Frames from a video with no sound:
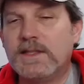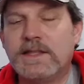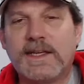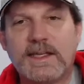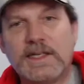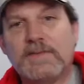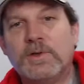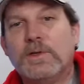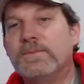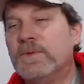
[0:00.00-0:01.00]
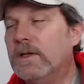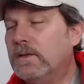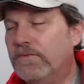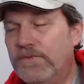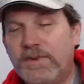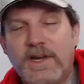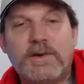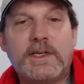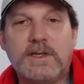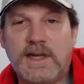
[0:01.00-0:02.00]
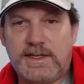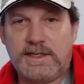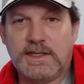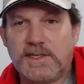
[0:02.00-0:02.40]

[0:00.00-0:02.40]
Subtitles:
they can give you a very good idea.